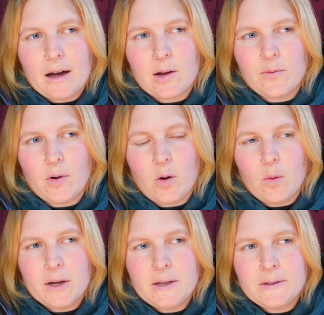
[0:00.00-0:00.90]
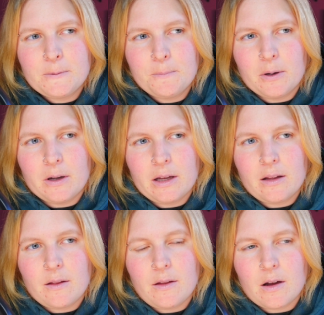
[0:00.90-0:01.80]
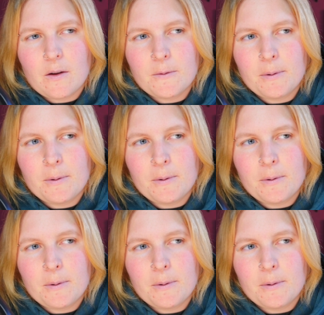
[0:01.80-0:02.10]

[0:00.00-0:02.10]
I've always put the other